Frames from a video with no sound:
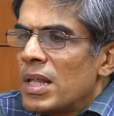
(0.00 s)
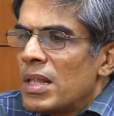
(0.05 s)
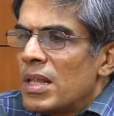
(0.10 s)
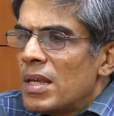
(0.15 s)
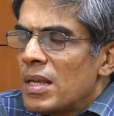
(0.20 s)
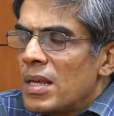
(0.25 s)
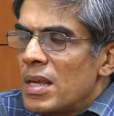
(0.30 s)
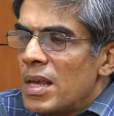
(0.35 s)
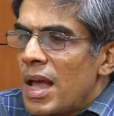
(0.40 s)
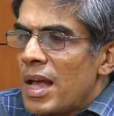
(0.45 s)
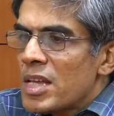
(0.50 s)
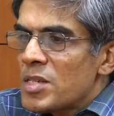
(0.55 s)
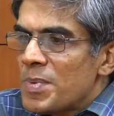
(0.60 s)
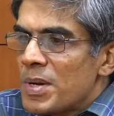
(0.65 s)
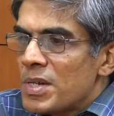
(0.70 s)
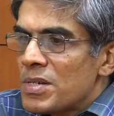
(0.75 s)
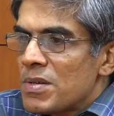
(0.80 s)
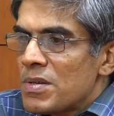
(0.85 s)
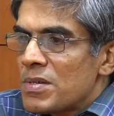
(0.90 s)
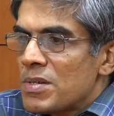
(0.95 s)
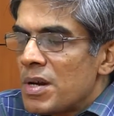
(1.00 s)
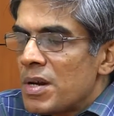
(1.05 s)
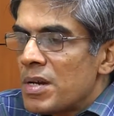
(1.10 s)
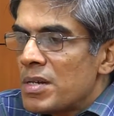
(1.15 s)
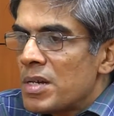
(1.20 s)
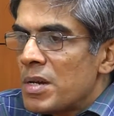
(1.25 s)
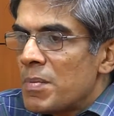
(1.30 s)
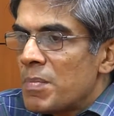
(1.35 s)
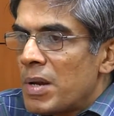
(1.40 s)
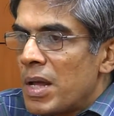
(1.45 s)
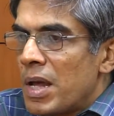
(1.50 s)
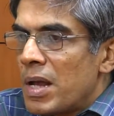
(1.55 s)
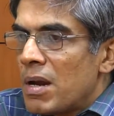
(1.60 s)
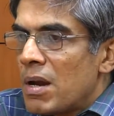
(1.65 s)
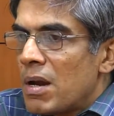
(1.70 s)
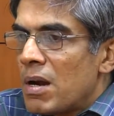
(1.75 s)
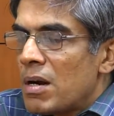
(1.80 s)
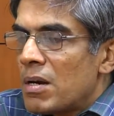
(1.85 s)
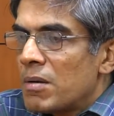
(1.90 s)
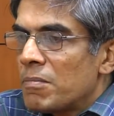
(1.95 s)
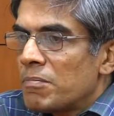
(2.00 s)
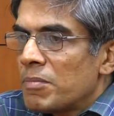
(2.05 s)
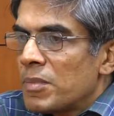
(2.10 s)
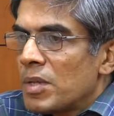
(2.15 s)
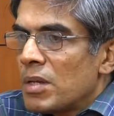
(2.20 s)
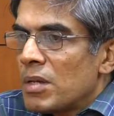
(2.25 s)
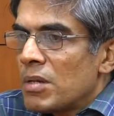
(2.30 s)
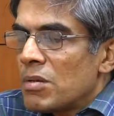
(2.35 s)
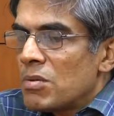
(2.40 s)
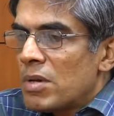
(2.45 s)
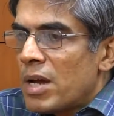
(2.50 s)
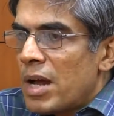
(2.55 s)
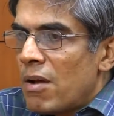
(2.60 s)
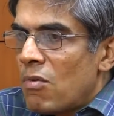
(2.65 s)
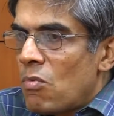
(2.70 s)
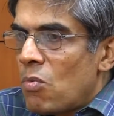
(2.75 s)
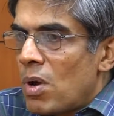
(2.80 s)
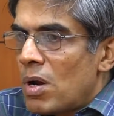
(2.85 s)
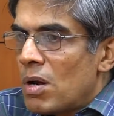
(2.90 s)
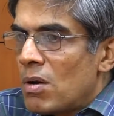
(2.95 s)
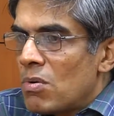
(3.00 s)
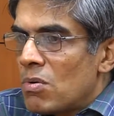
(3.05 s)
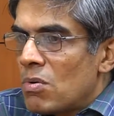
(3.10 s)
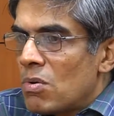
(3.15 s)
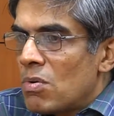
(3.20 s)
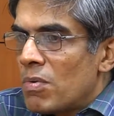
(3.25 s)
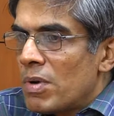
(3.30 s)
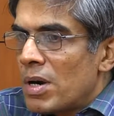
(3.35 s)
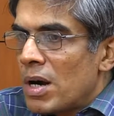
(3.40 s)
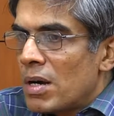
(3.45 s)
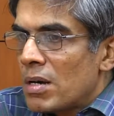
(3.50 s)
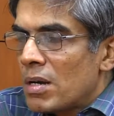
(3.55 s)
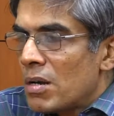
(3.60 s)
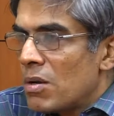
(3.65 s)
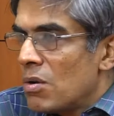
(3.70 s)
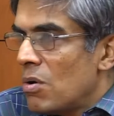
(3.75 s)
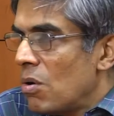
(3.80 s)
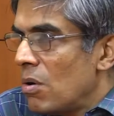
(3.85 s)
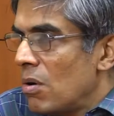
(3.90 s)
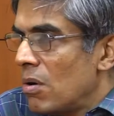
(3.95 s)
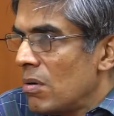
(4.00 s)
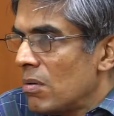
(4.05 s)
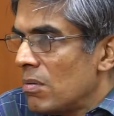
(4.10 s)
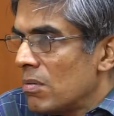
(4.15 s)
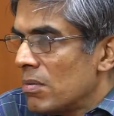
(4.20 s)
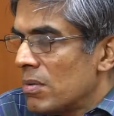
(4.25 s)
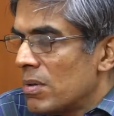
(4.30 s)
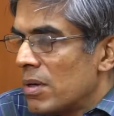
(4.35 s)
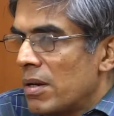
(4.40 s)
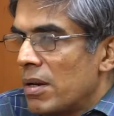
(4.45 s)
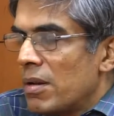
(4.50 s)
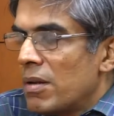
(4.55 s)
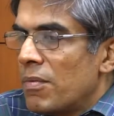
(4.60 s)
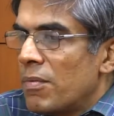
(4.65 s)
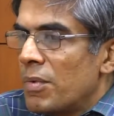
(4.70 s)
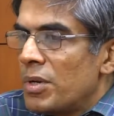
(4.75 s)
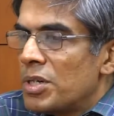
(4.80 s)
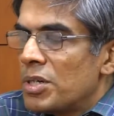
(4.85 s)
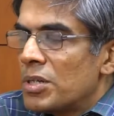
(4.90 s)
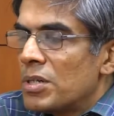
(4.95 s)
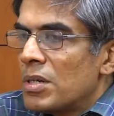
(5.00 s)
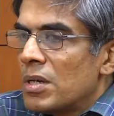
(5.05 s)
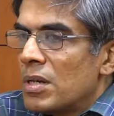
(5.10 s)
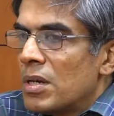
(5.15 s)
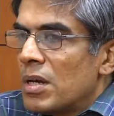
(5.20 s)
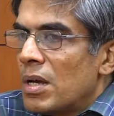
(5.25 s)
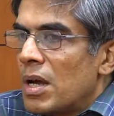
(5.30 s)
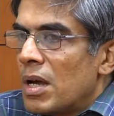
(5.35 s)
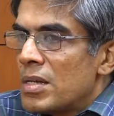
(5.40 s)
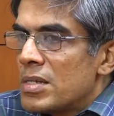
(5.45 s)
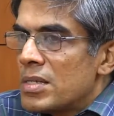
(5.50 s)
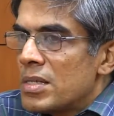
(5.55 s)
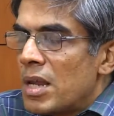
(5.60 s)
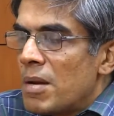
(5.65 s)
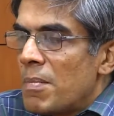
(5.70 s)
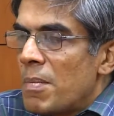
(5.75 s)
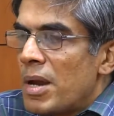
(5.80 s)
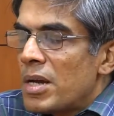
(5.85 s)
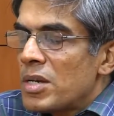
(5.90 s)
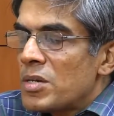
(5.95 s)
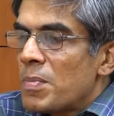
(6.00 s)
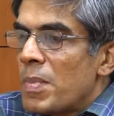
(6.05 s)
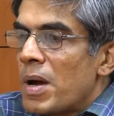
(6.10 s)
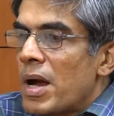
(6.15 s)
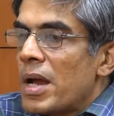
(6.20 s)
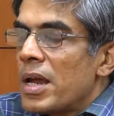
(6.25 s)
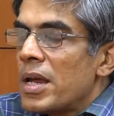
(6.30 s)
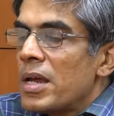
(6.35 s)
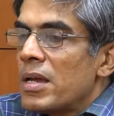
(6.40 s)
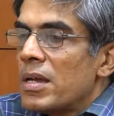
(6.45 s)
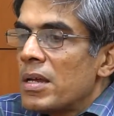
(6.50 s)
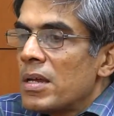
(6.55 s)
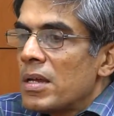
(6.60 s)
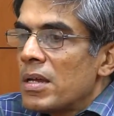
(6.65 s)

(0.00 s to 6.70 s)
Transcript: The key aspects of the strategic plan are to have one overarching goal, which is then met by